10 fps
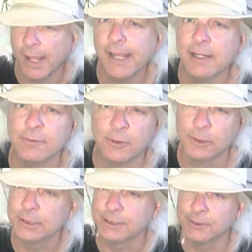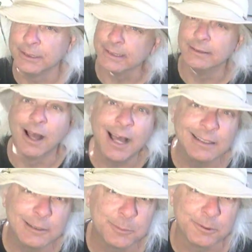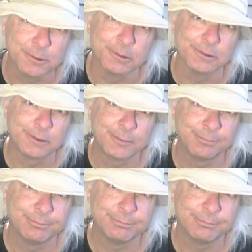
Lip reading: And of course, so did non-liberals.